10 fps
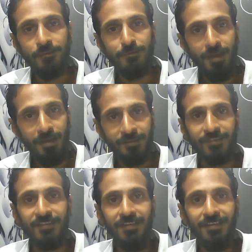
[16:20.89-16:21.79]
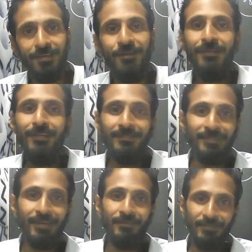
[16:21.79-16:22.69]
from March.
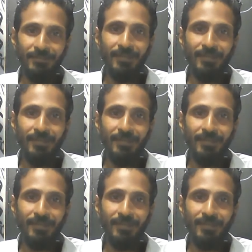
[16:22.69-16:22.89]
Now